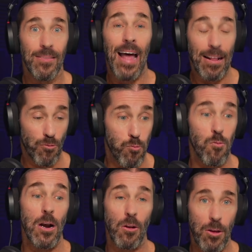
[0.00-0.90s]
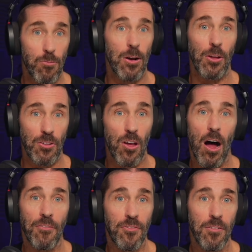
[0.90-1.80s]
that's really, really
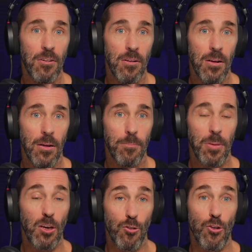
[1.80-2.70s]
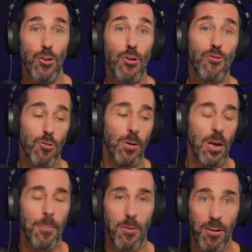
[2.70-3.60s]
tough because you're used to a
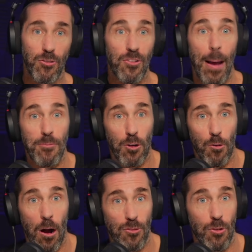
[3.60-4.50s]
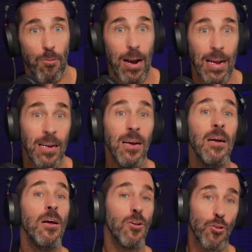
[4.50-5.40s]
number of steps across the ring.
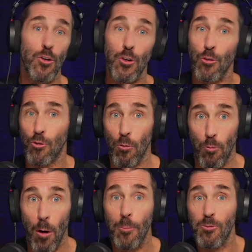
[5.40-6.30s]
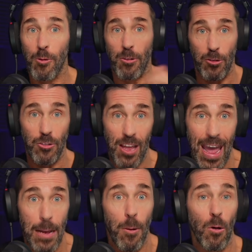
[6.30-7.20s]
You're used to ropes versus
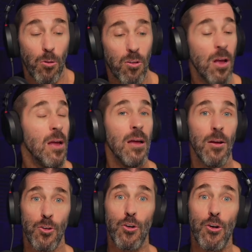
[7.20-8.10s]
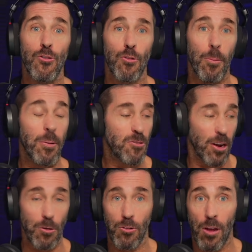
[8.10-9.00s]
cables. You're used to a
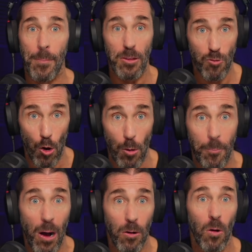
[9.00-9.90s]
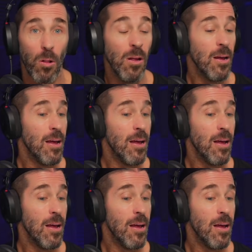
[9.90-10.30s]
particular type of turnbuckle.